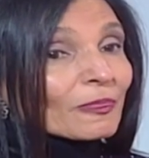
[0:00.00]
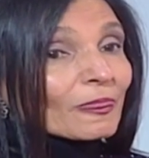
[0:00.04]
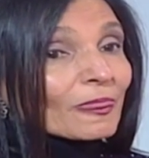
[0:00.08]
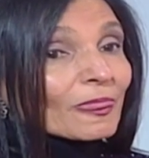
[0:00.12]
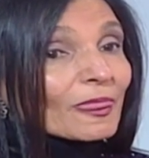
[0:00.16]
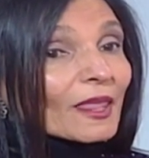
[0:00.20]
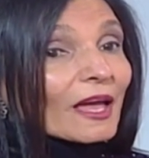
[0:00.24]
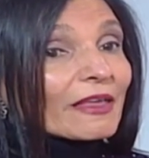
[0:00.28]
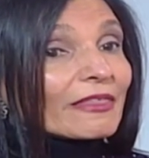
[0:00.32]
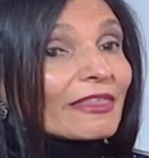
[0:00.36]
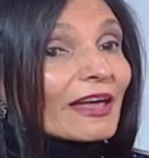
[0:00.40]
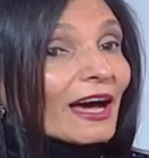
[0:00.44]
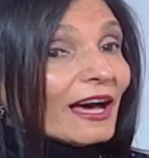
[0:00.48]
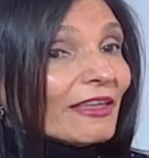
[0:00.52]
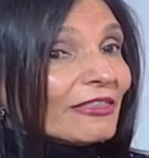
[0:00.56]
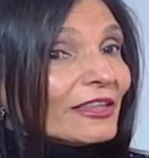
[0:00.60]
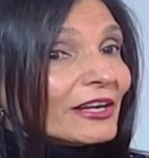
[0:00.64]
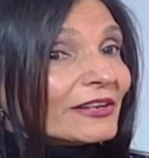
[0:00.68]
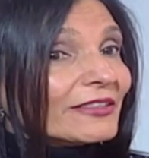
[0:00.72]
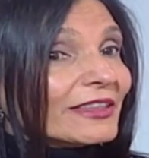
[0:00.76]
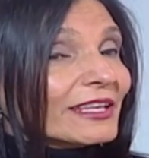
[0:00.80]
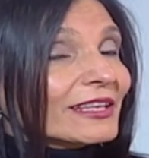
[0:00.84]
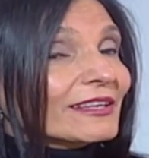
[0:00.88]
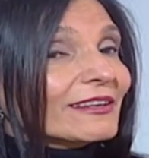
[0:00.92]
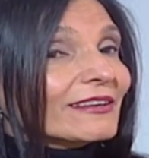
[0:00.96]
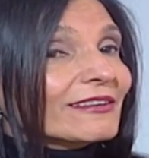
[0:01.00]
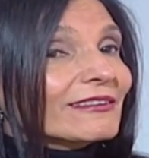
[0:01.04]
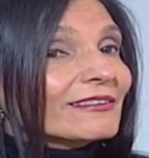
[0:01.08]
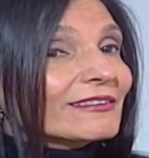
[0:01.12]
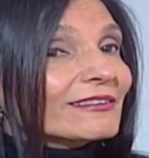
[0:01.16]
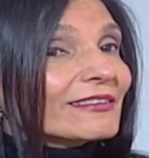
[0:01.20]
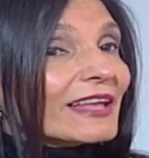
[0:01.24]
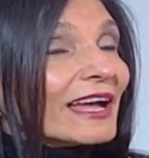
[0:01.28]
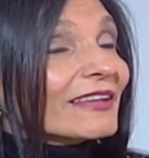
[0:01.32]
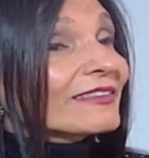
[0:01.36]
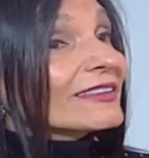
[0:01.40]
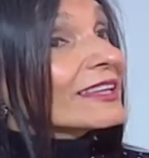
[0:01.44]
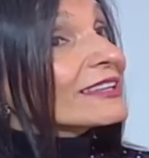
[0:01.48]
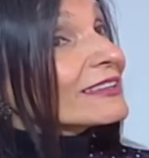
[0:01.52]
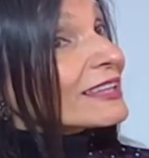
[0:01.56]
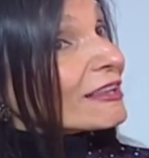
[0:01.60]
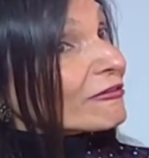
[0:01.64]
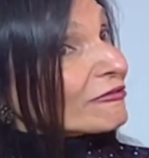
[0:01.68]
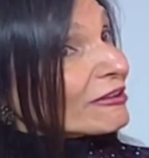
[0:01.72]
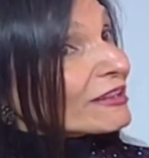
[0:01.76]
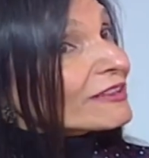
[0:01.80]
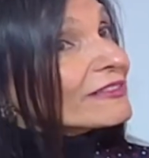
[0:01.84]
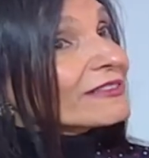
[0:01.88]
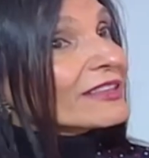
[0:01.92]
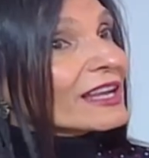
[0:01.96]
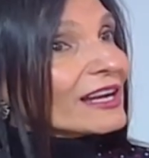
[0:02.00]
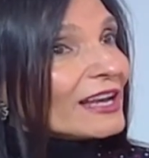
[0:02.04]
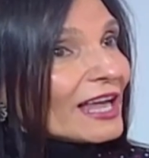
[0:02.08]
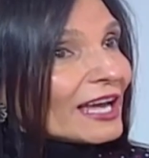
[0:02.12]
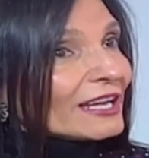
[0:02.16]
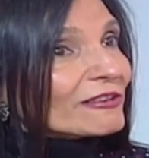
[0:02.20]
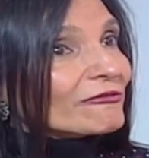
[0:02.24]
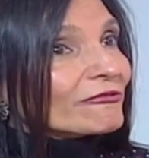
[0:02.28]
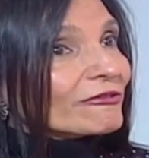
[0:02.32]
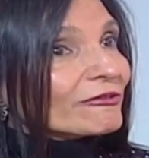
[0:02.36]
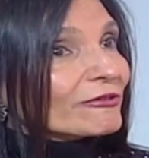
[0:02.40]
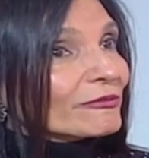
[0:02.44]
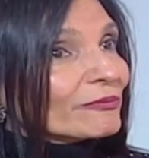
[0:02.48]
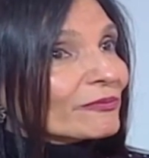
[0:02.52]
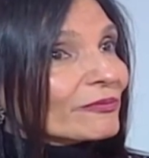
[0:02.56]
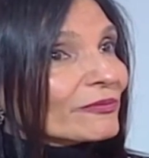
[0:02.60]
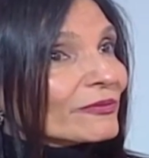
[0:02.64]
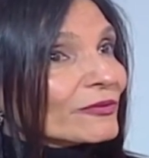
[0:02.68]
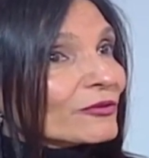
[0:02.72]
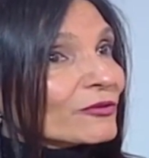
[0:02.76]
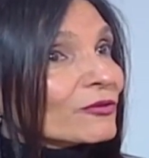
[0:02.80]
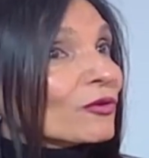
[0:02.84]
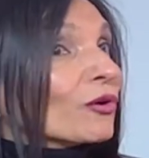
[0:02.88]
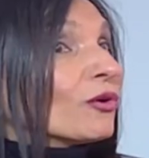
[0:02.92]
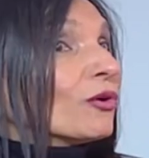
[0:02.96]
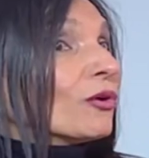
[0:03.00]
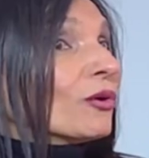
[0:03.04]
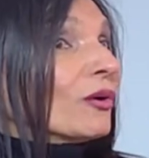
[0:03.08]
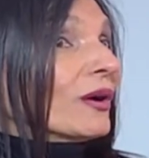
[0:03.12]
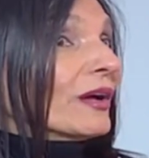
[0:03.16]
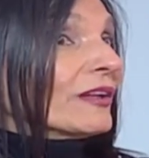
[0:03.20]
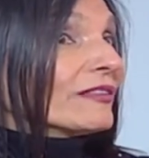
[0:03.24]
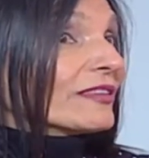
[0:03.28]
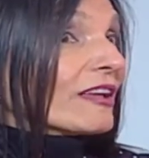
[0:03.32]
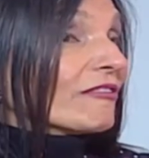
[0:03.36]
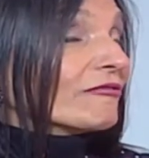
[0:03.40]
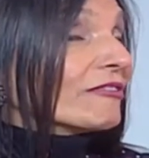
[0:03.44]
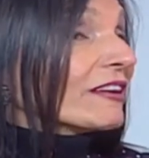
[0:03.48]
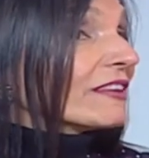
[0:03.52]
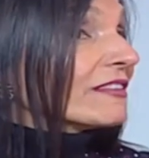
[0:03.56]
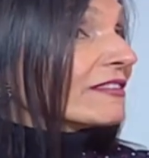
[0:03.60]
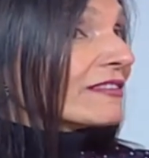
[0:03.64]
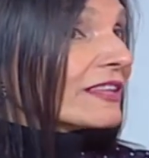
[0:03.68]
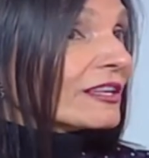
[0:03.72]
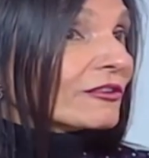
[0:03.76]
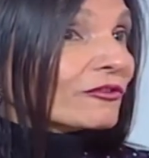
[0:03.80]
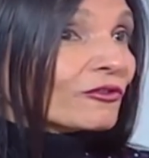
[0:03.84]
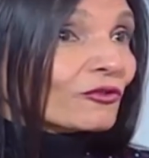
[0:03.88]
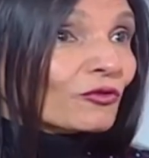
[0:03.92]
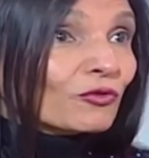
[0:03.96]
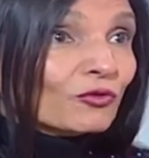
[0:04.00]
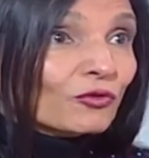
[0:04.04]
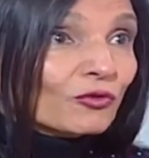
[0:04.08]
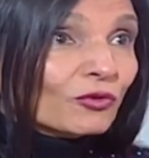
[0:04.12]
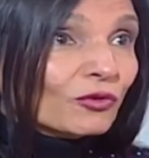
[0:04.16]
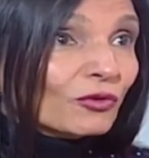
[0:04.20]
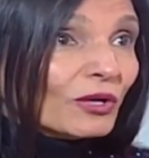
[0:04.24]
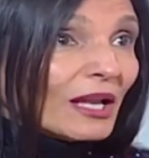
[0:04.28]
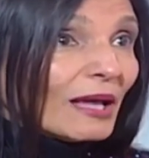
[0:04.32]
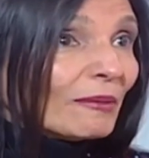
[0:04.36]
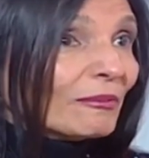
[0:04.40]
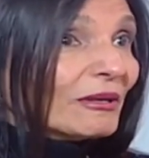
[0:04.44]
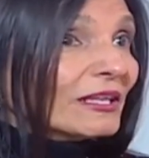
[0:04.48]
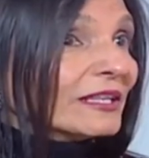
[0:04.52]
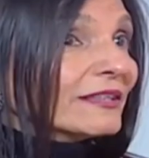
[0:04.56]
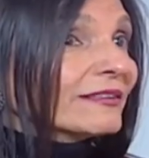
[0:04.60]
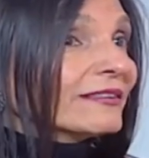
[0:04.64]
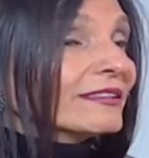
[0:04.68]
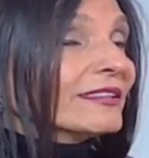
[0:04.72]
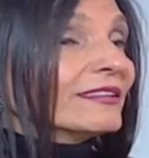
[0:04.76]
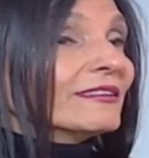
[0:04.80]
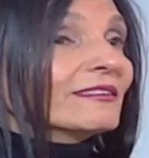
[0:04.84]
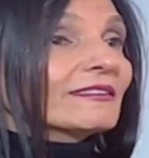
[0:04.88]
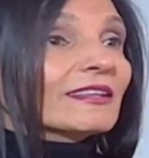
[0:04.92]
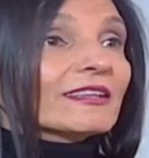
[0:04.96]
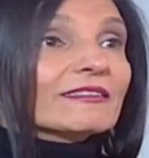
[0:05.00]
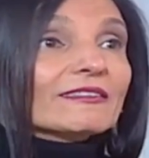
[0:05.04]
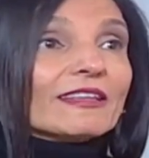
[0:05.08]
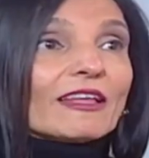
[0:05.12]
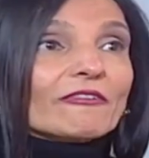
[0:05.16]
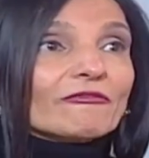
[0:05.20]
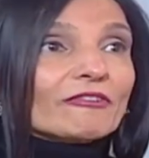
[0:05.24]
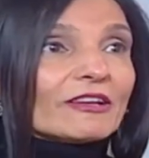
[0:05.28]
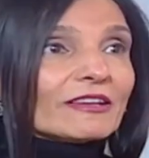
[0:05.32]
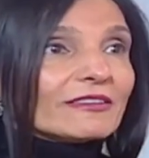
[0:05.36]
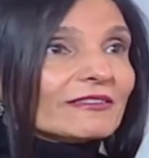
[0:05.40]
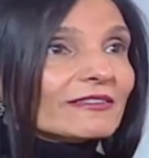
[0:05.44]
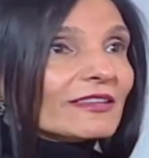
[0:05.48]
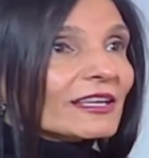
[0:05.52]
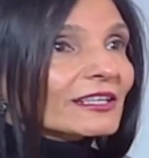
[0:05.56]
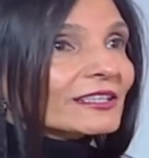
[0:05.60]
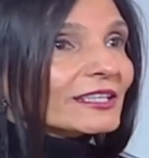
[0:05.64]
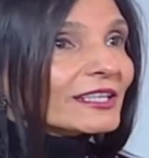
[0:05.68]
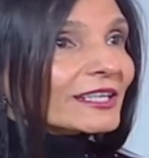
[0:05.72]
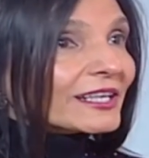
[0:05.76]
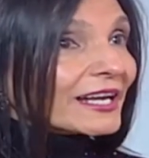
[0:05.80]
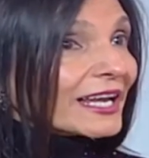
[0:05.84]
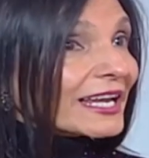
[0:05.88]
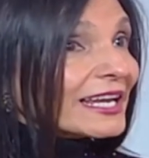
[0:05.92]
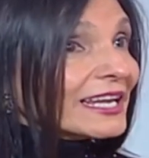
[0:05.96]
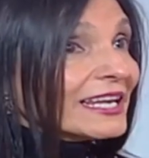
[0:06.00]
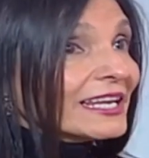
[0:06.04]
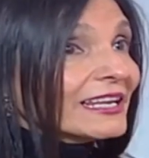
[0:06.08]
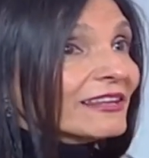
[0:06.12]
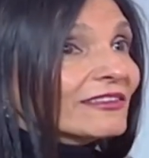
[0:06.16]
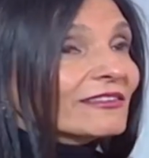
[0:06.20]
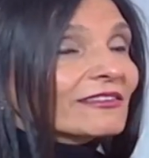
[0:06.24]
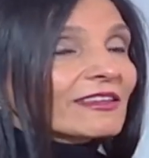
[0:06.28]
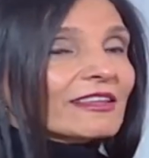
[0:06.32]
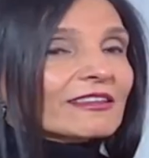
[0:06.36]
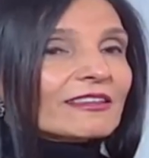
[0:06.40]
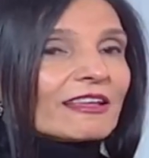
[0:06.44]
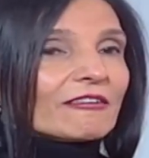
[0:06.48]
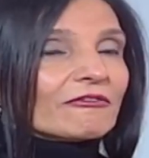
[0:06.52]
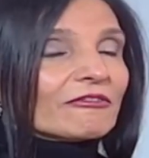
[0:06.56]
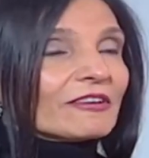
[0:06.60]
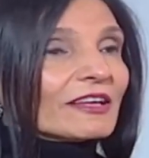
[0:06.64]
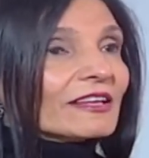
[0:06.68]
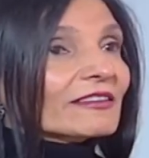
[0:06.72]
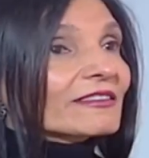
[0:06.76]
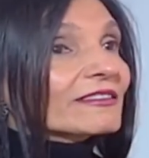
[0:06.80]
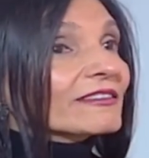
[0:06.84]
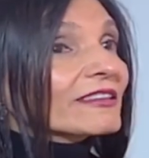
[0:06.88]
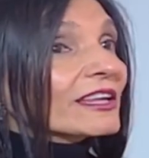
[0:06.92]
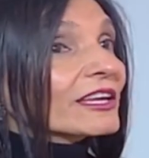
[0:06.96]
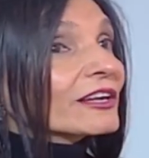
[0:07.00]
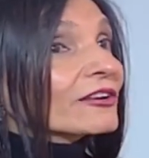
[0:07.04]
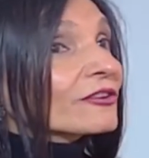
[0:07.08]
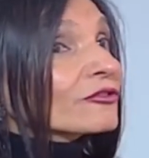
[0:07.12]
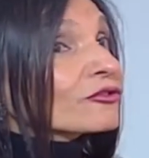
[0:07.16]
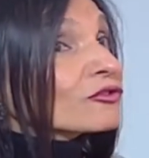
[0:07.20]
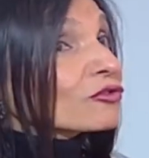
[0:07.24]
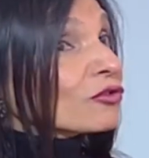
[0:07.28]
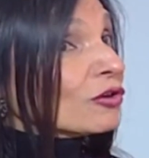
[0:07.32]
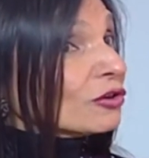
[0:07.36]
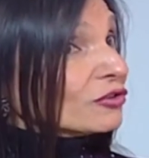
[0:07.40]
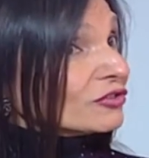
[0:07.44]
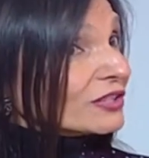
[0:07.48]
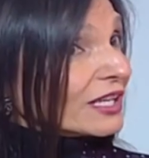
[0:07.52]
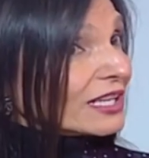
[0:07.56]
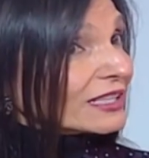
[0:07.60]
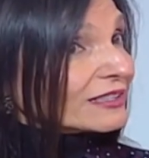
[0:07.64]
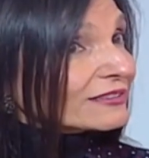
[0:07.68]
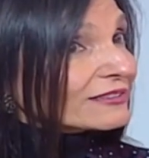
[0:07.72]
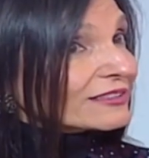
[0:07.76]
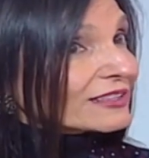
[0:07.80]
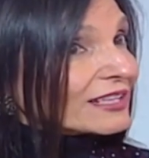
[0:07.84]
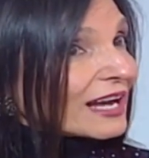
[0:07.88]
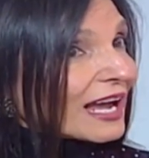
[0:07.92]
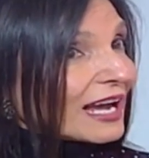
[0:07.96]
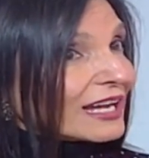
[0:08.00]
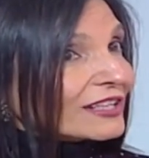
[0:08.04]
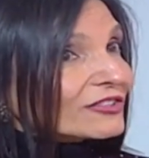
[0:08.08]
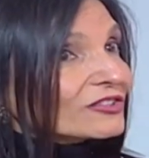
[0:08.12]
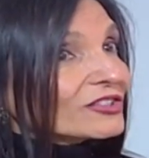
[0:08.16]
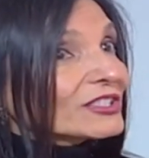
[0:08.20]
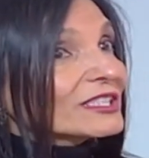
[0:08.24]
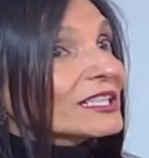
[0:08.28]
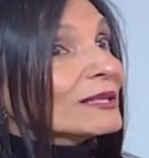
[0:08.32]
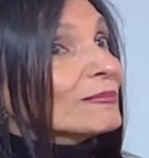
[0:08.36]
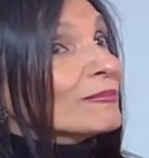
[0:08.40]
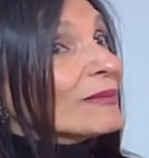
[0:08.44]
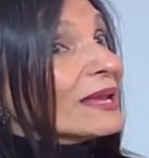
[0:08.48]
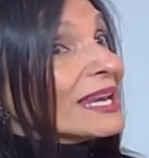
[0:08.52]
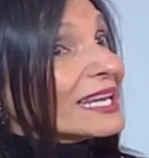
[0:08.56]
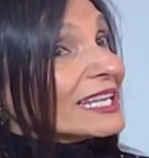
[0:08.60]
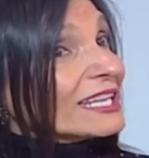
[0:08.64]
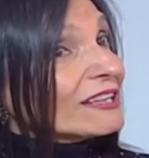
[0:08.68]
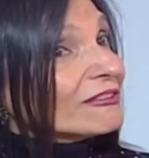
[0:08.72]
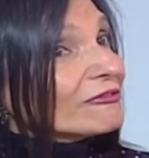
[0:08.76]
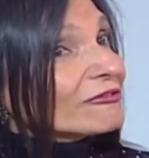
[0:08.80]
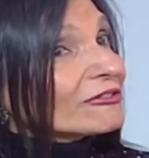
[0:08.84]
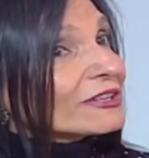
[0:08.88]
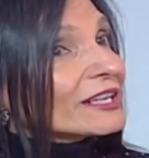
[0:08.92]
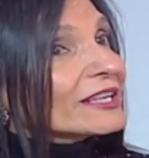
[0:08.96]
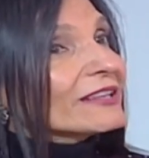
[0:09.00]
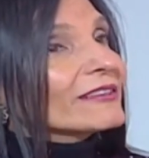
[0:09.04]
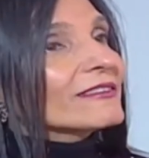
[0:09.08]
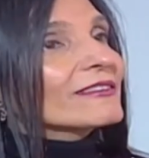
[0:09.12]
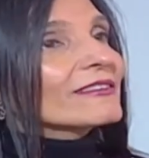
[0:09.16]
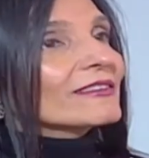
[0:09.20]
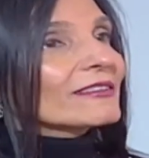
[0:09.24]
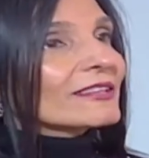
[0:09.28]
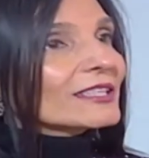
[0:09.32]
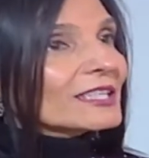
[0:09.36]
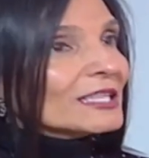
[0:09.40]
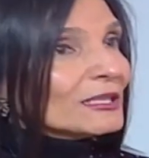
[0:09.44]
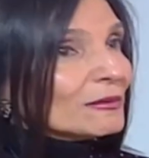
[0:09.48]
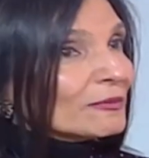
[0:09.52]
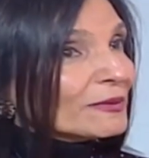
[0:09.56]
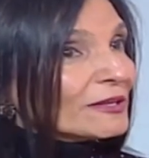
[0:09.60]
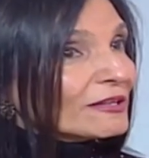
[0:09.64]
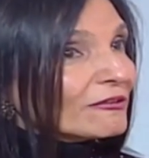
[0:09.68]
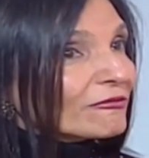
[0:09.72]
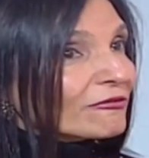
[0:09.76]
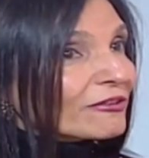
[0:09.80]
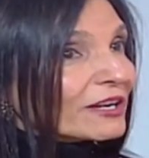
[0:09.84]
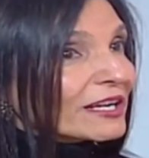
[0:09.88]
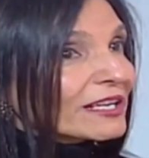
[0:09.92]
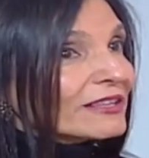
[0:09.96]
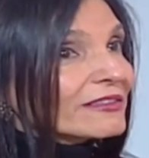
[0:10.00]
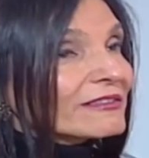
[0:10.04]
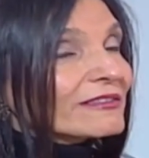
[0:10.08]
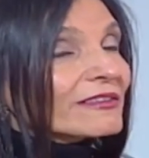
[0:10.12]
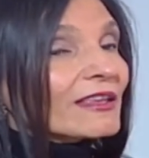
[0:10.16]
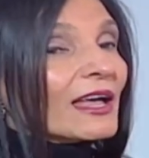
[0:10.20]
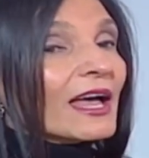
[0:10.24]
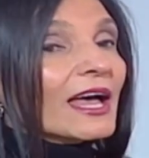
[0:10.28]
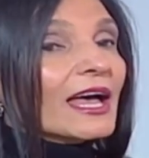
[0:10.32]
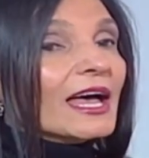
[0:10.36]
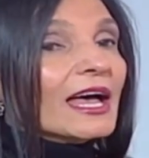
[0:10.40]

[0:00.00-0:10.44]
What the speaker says: The other thing is that it affects their life. So it affects their school abilities, it affects their grades, it affects their social interaction, making friends, keeping friends.